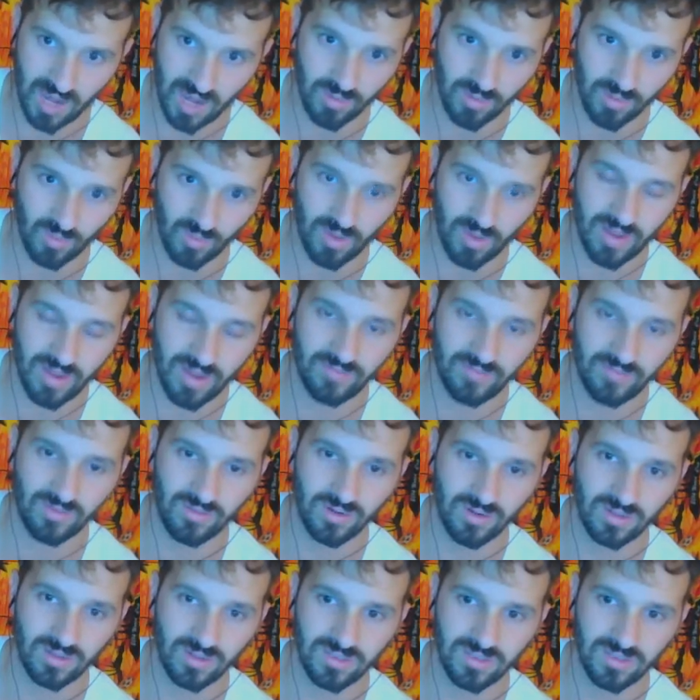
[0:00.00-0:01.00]
or
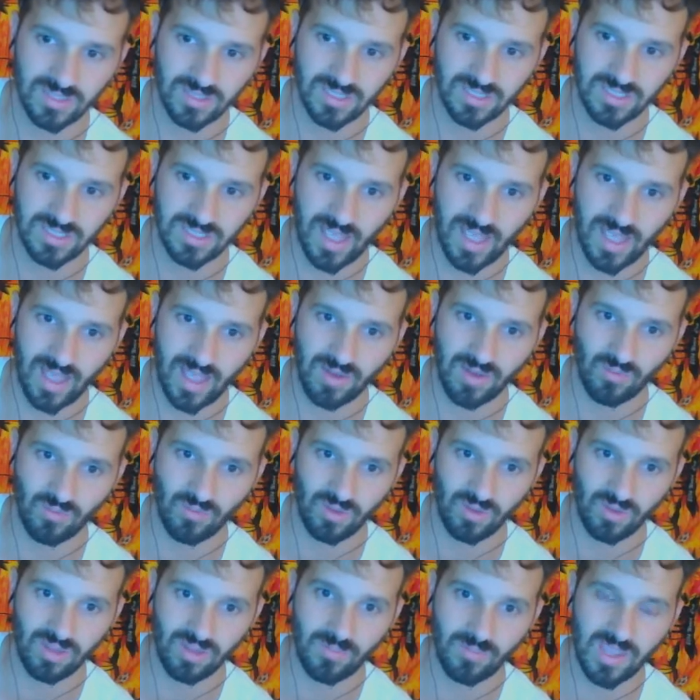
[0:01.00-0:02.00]
whatever. Does that
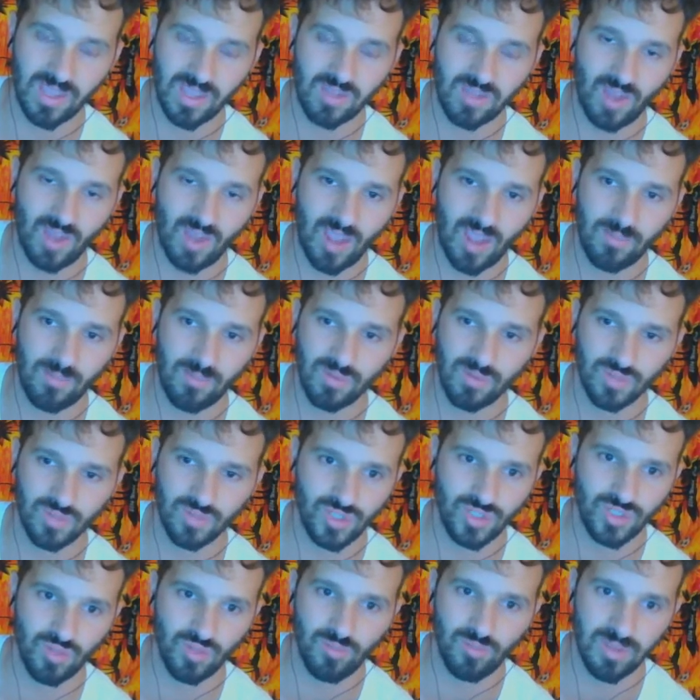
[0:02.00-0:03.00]
really make you happy?
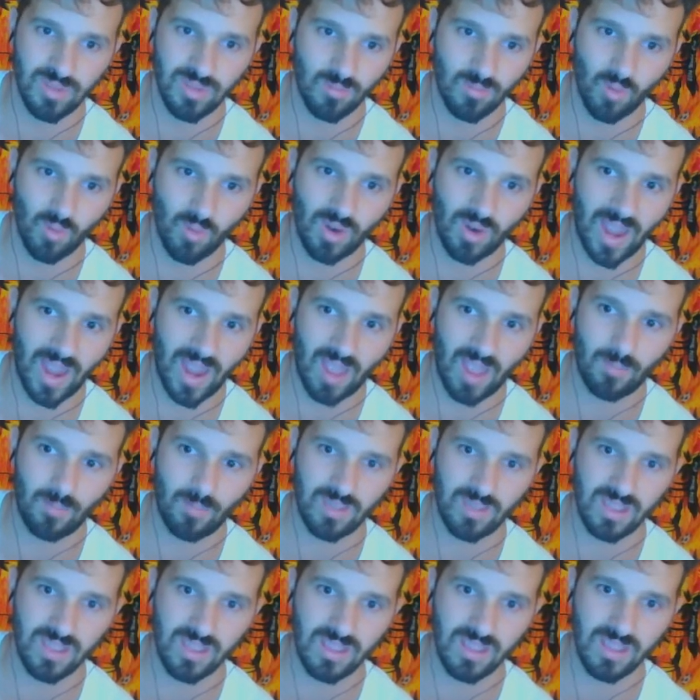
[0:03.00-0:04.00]
Would you be more
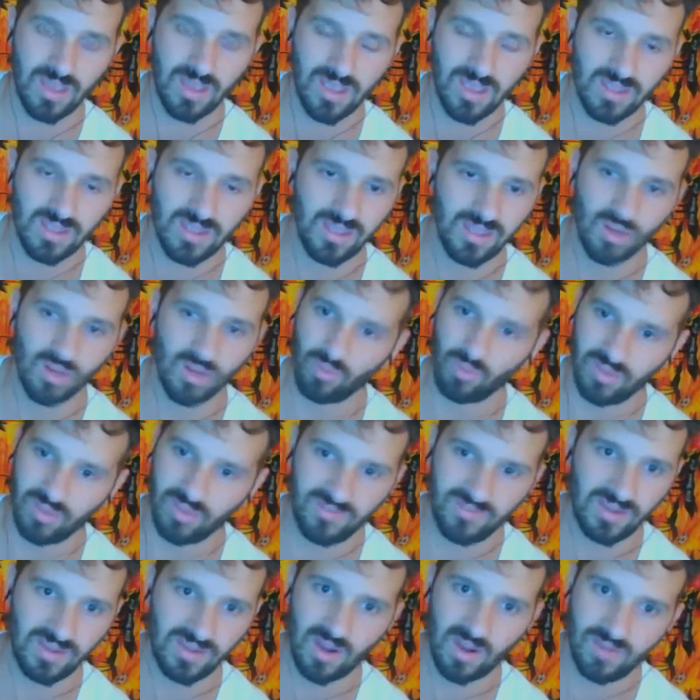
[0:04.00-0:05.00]
happy,
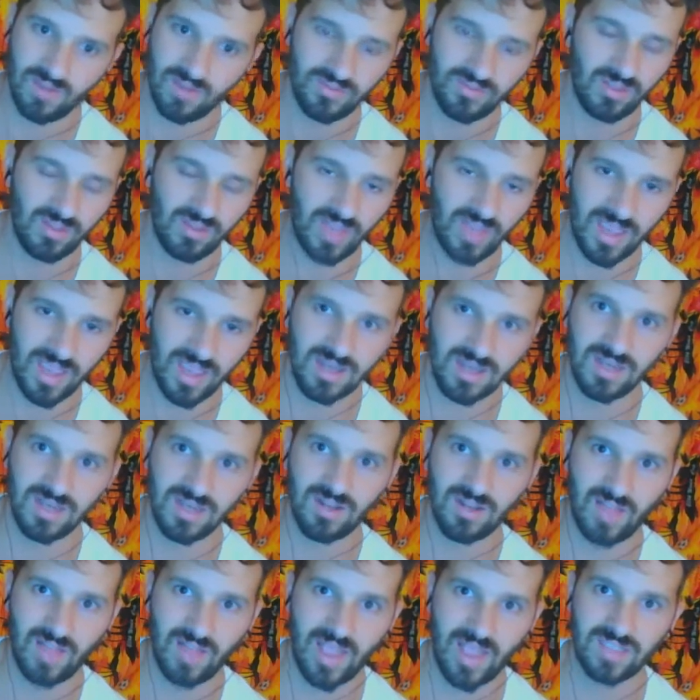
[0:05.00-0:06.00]
living off the land in
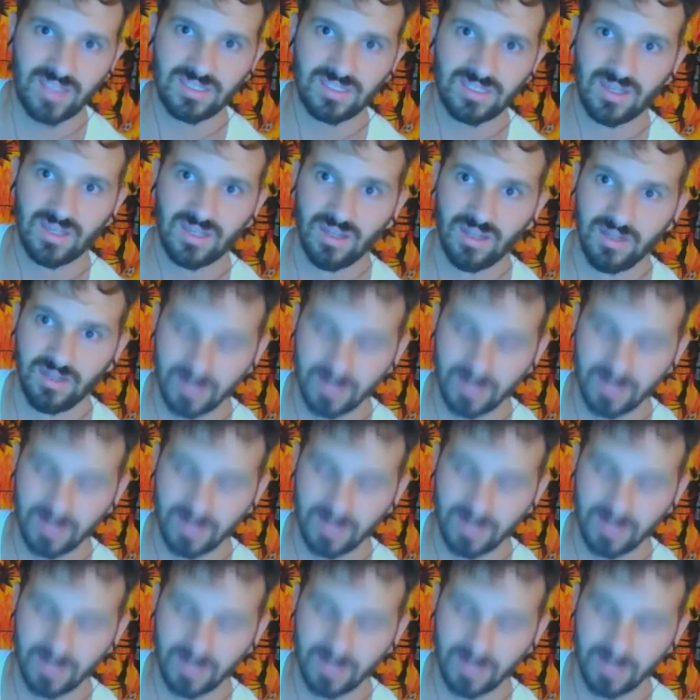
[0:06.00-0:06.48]
Alaska?